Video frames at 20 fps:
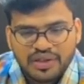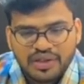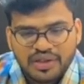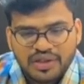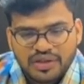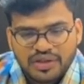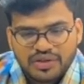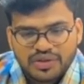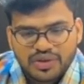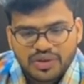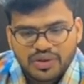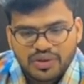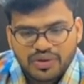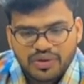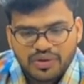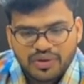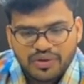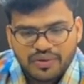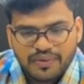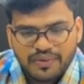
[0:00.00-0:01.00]

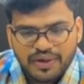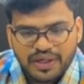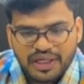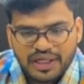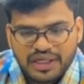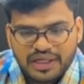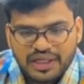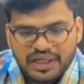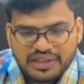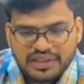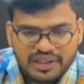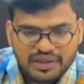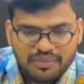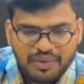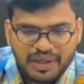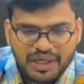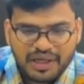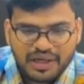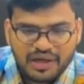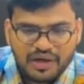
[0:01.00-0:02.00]
So it doesn't make
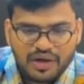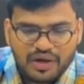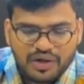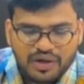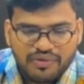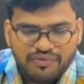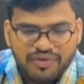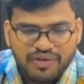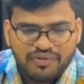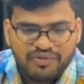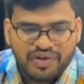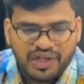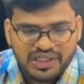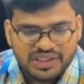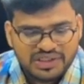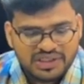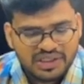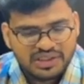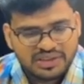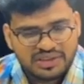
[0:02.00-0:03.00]
a lot of
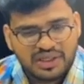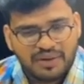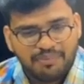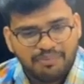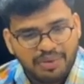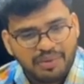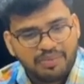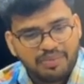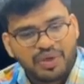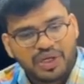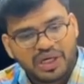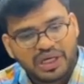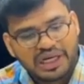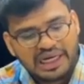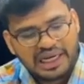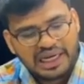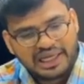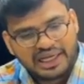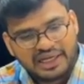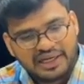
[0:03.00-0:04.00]
difference. Some people are
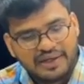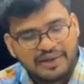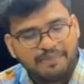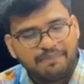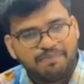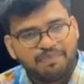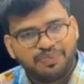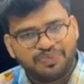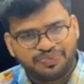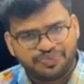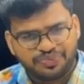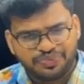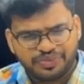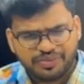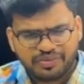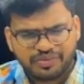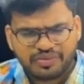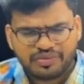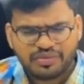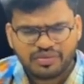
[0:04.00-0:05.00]
like
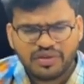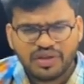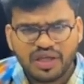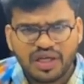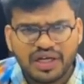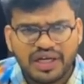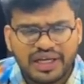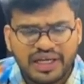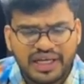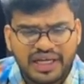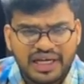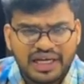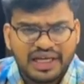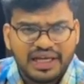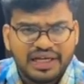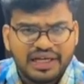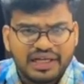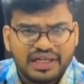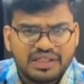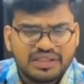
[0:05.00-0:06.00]
really
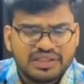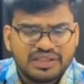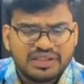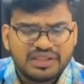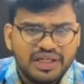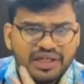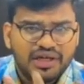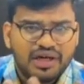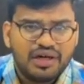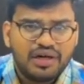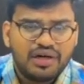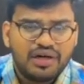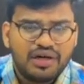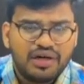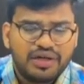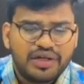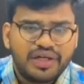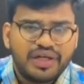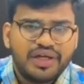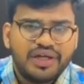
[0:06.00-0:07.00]
interested in
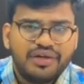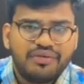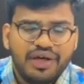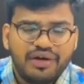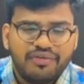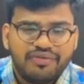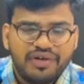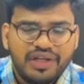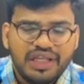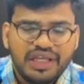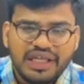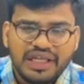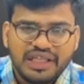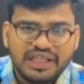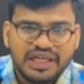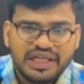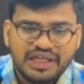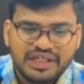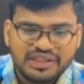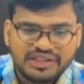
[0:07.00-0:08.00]
alternative way of treating
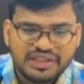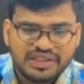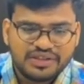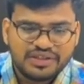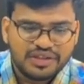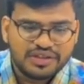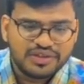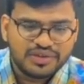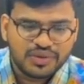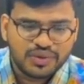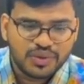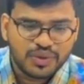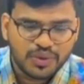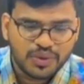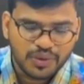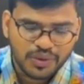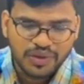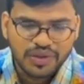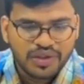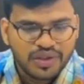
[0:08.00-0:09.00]
their diseases, so
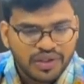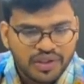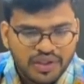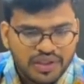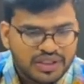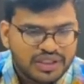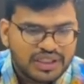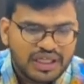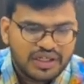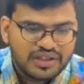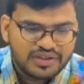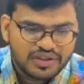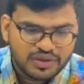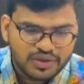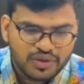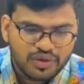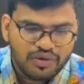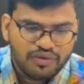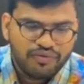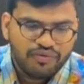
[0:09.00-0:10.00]
there is a
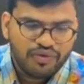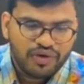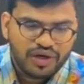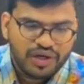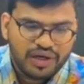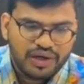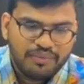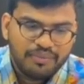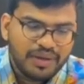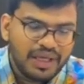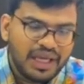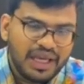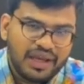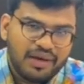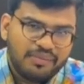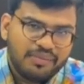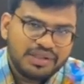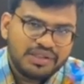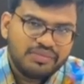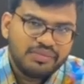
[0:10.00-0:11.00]
scope for a
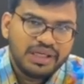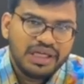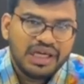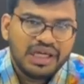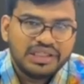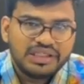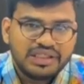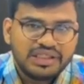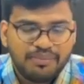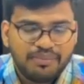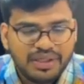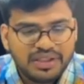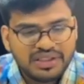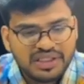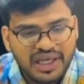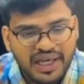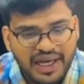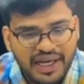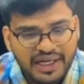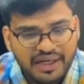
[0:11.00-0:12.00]
BAMS, BSMS
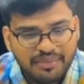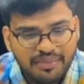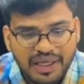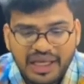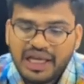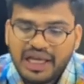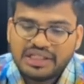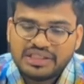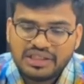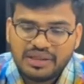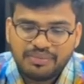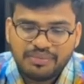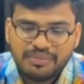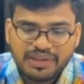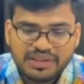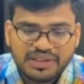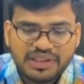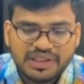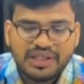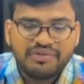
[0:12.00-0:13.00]
and BHMS even.